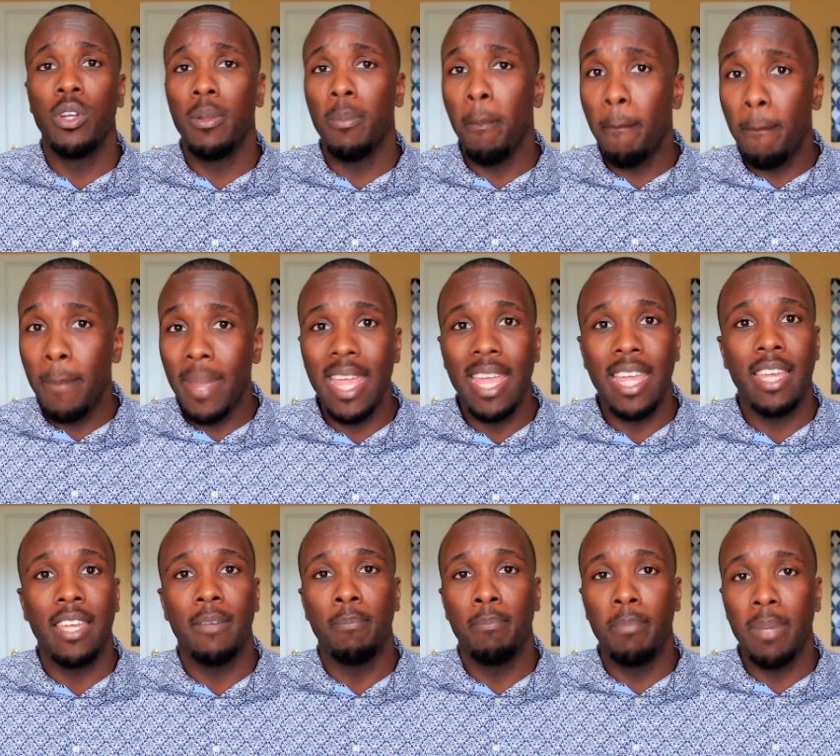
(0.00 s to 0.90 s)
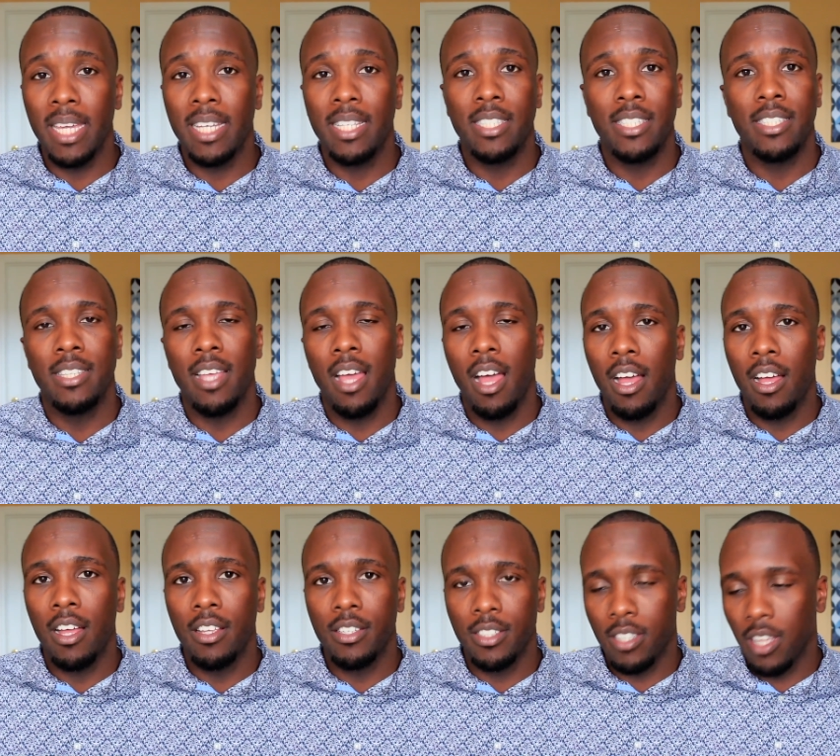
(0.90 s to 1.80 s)
in big
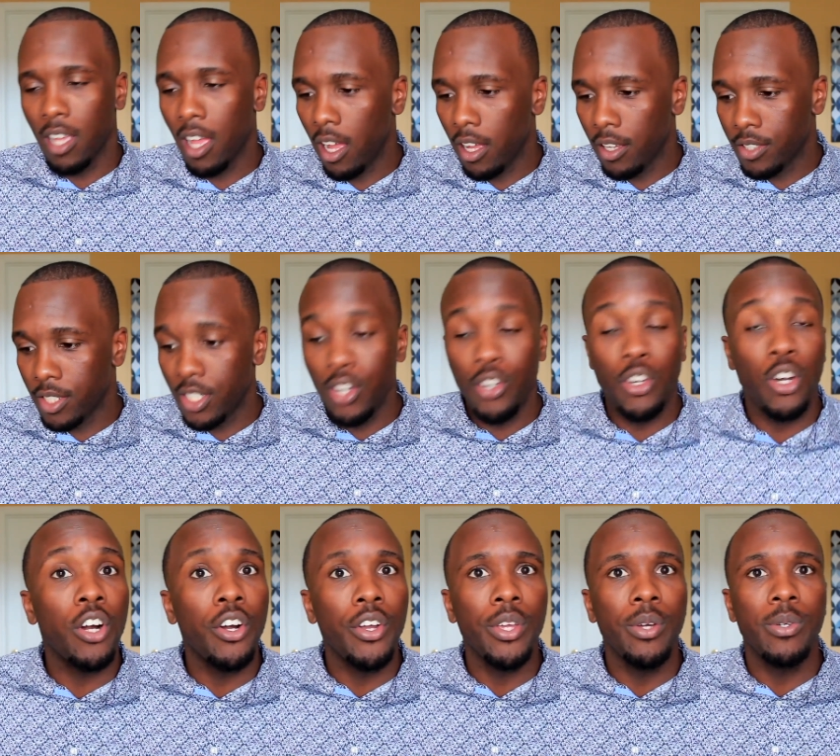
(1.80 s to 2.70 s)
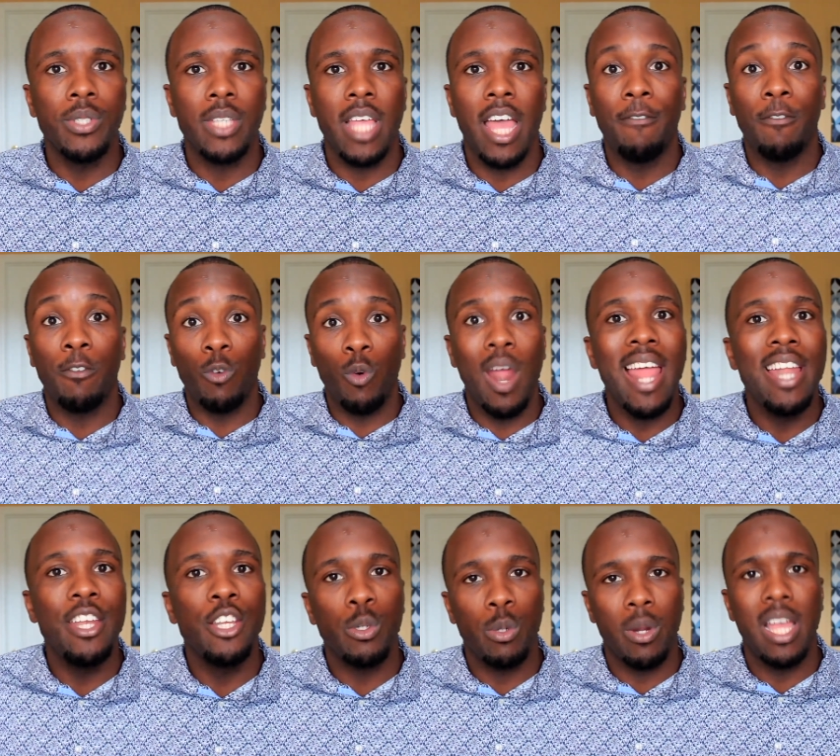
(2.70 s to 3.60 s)
scenarios have
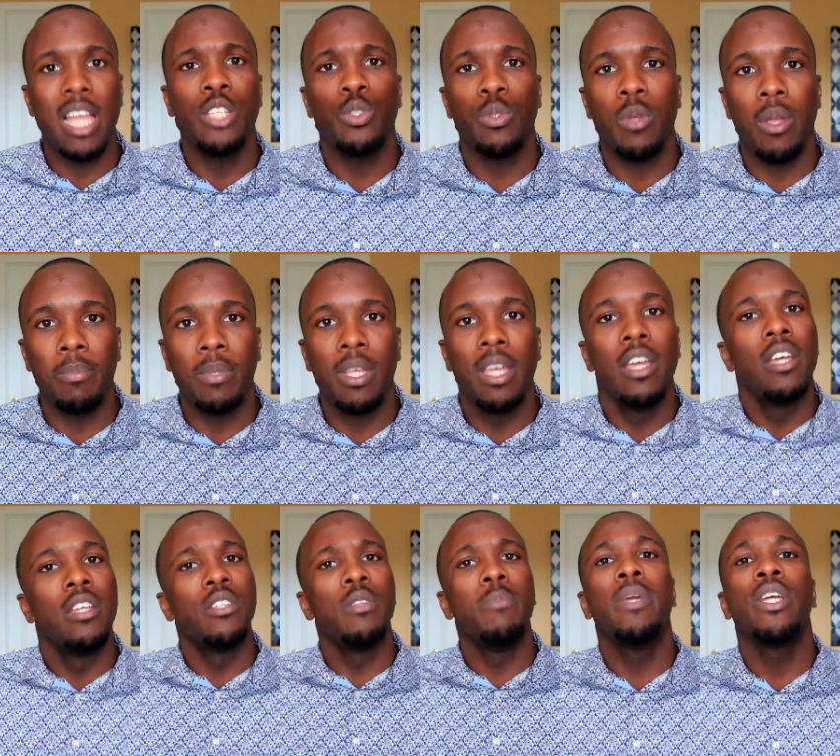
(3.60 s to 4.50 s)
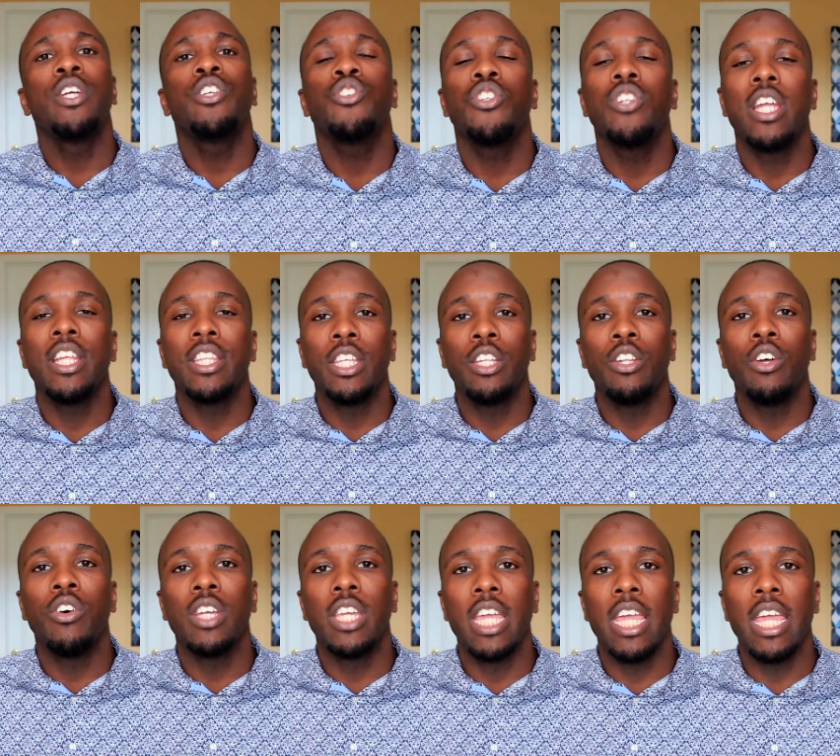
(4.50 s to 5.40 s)
read transcript to make sure that they
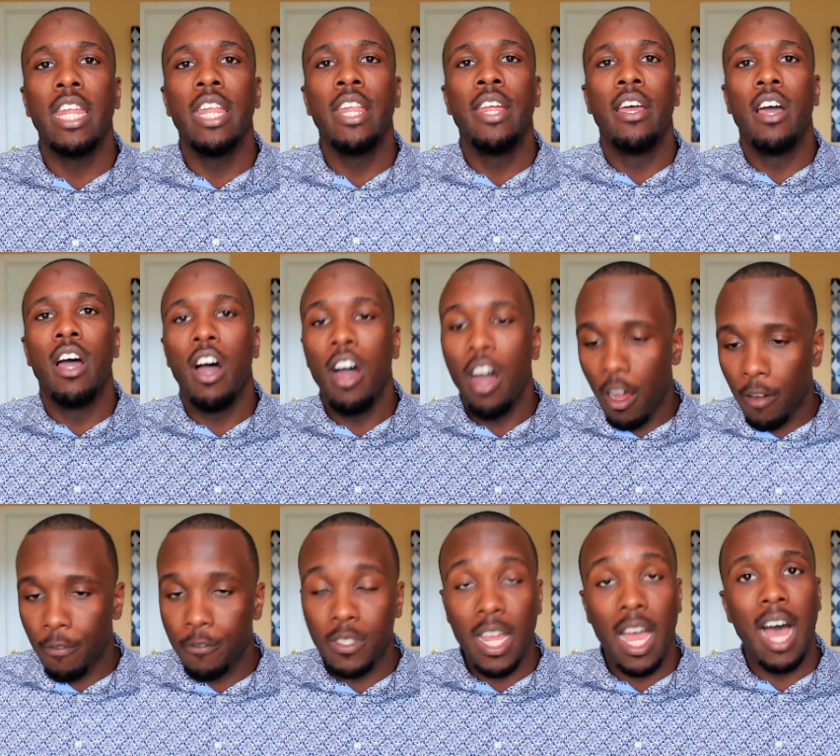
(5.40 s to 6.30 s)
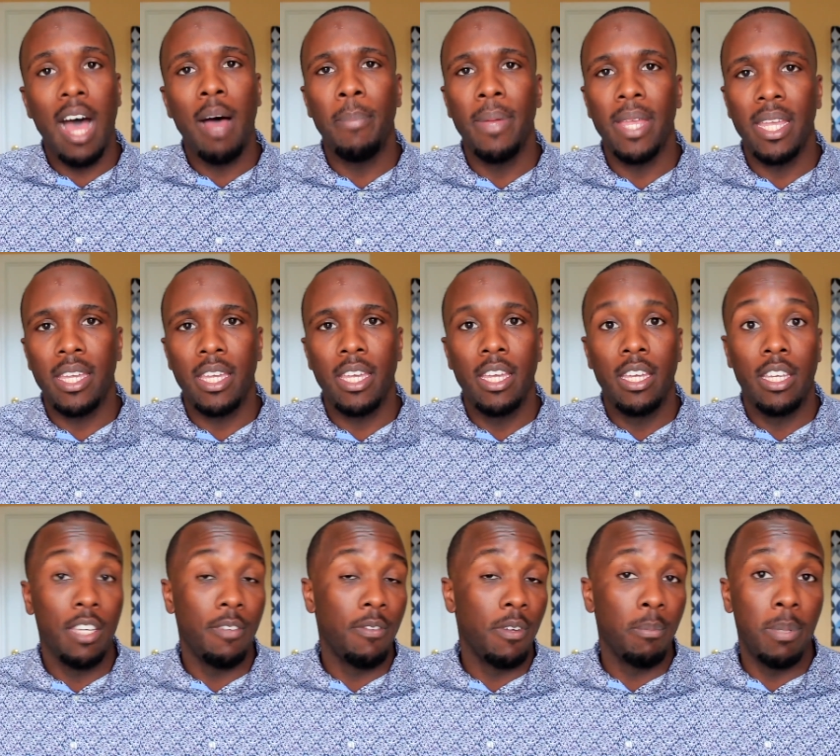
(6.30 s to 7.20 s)
don't get off topic.
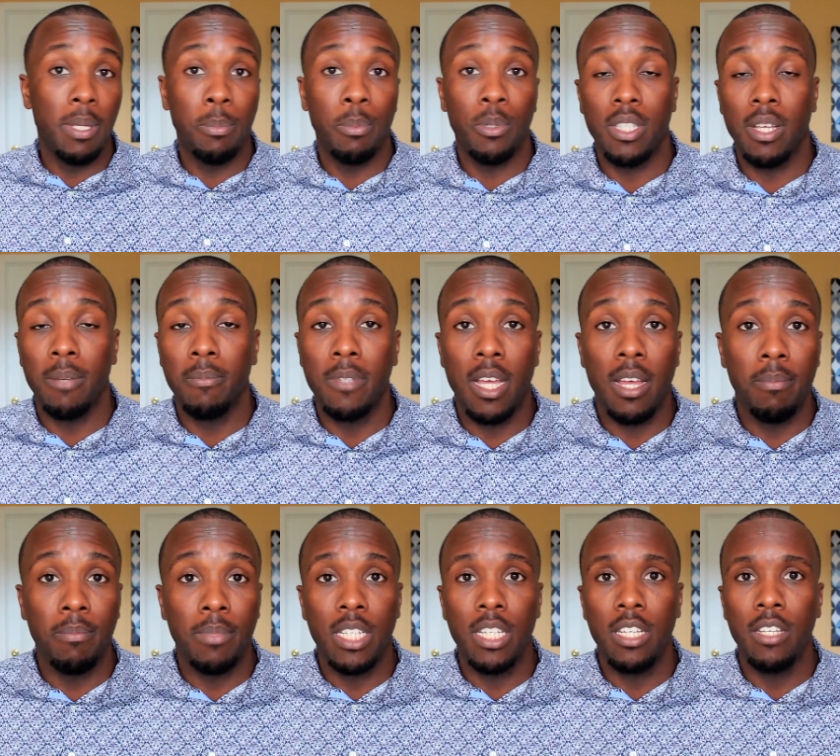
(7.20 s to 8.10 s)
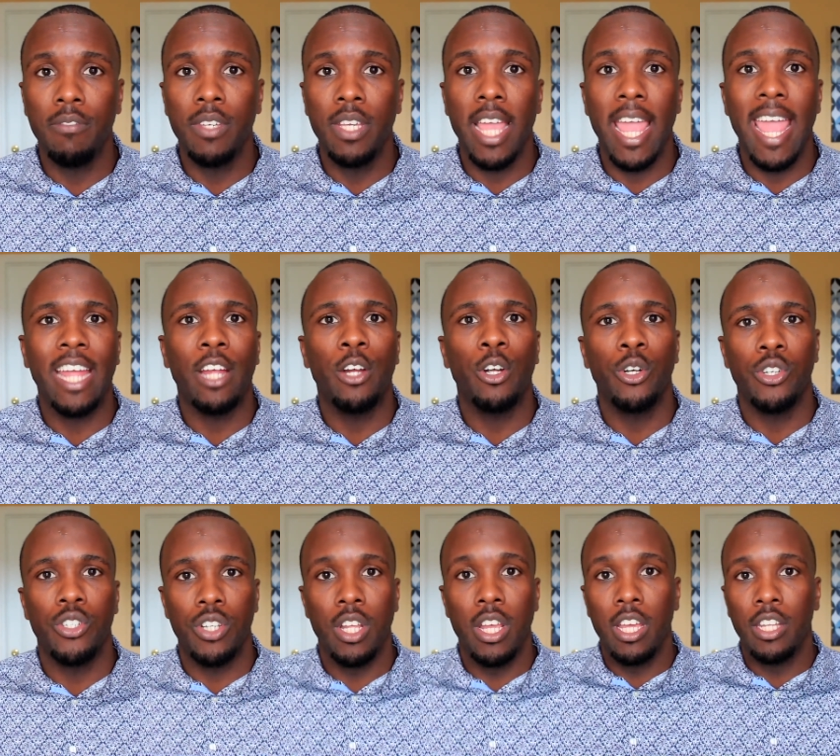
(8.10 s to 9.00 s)
Even people, sometimes TV
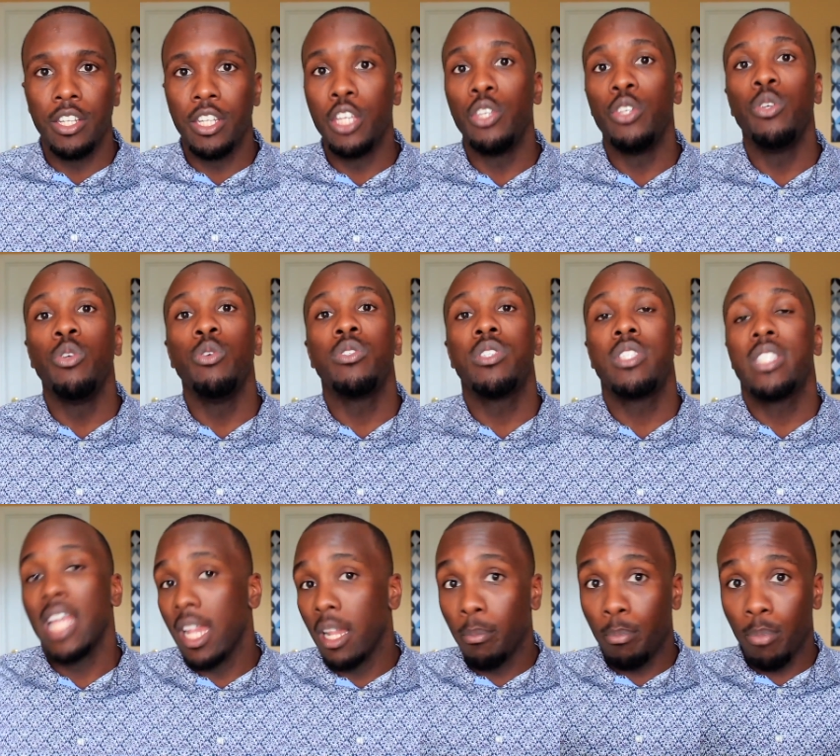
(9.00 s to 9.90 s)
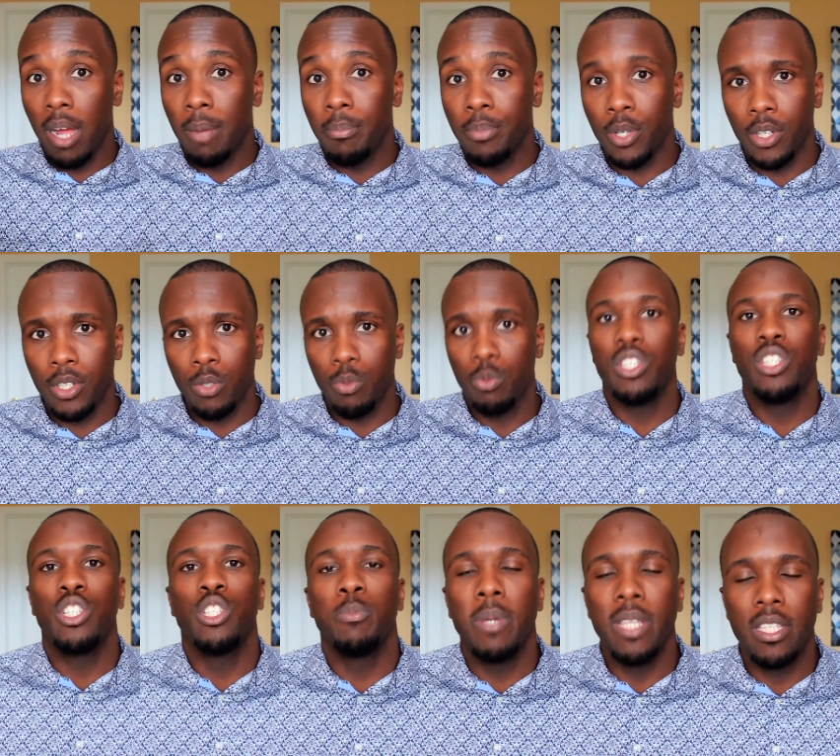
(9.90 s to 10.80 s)
anchors, they use teleprompters,
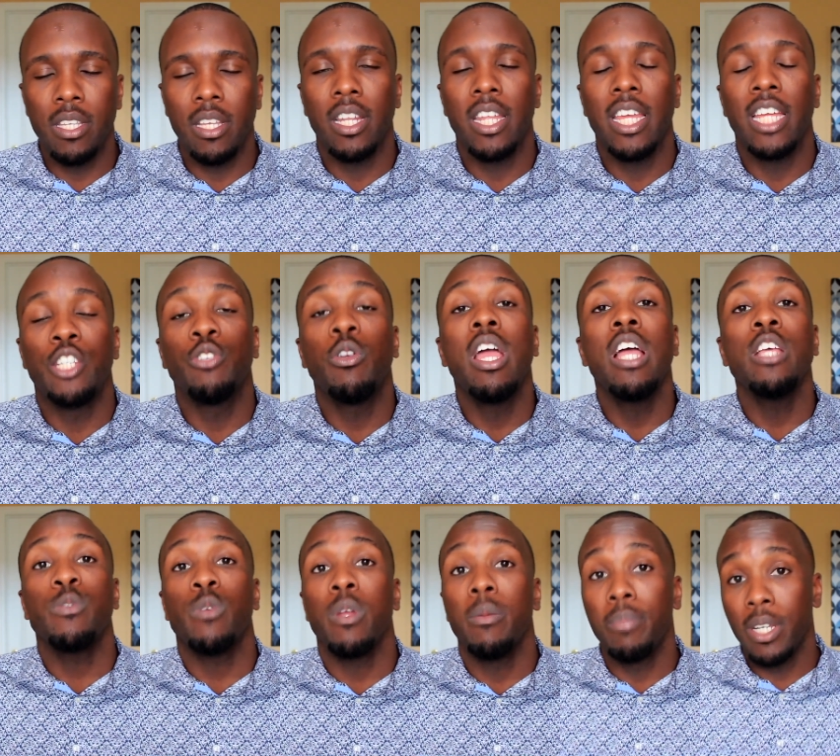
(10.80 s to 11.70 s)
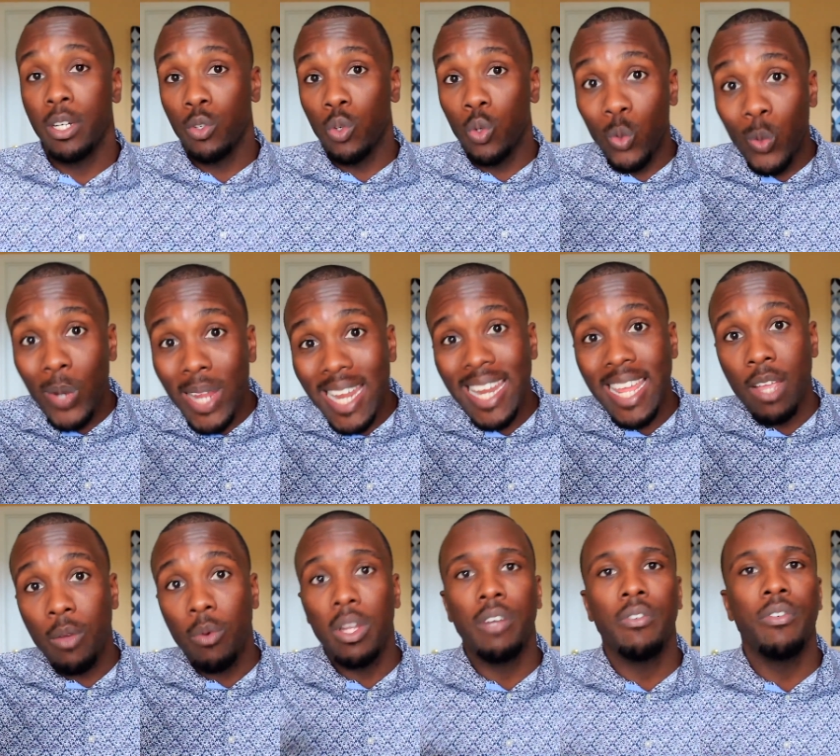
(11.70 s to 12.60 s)
which is basically a transcript. They're
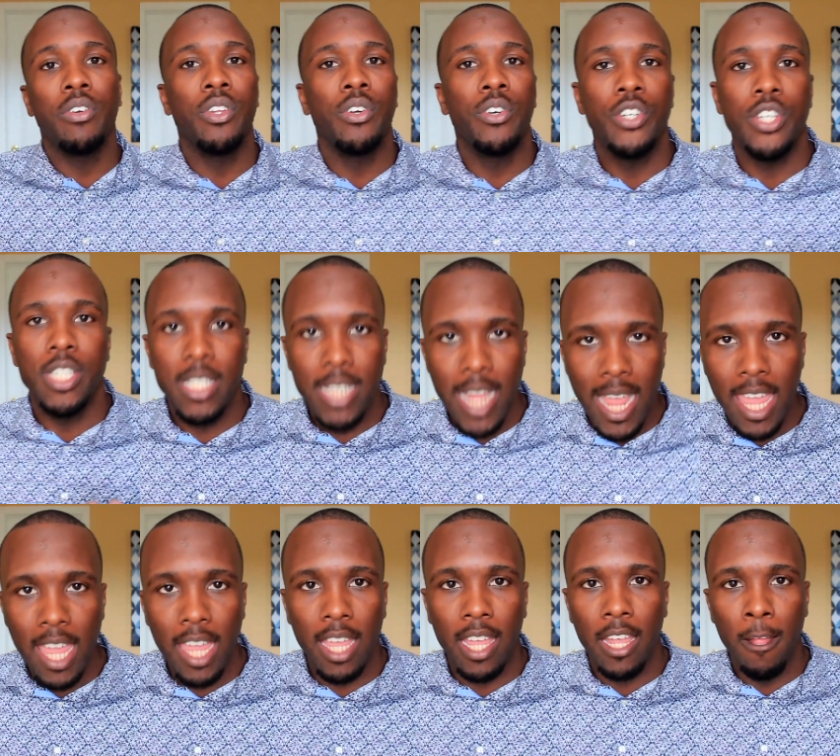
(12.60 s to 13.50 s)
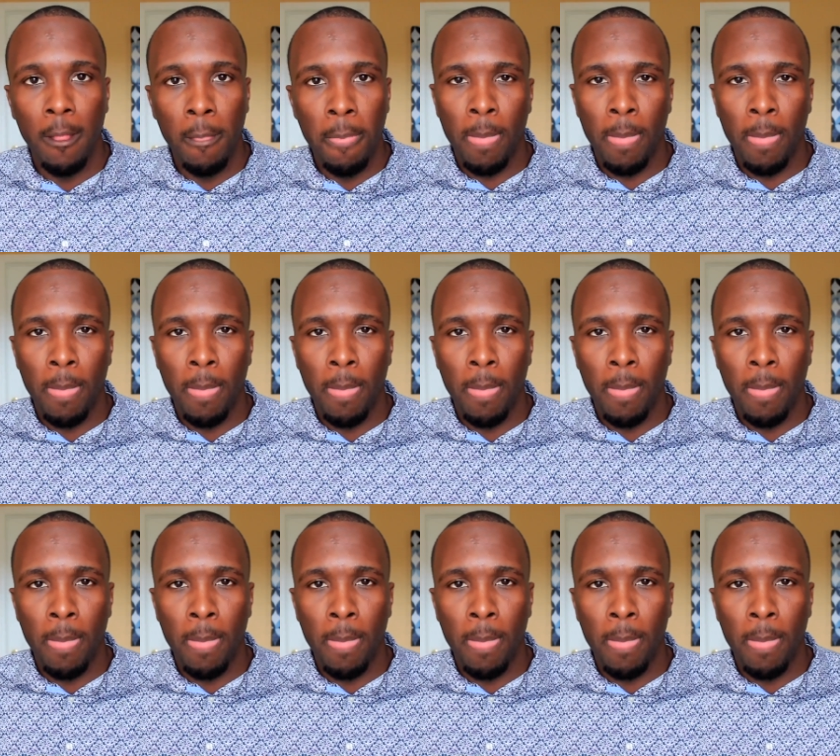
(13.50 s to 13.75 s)
reading whatever they're saying,